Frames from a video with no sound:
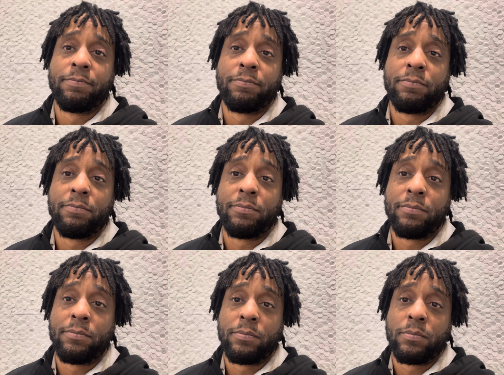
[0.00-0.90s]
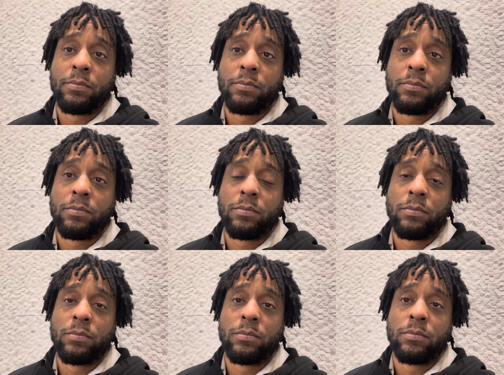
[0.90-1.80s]

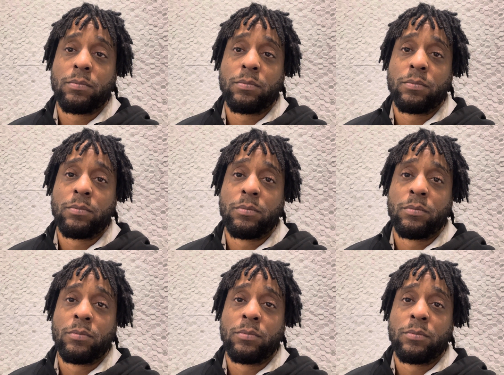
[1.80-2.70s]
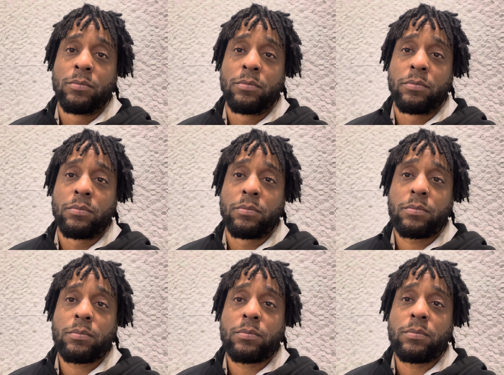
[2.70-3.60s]

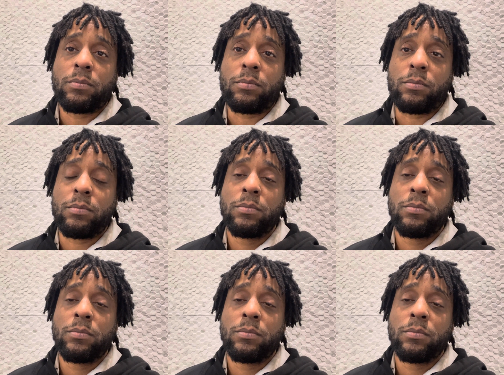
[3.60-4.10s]
[no speech]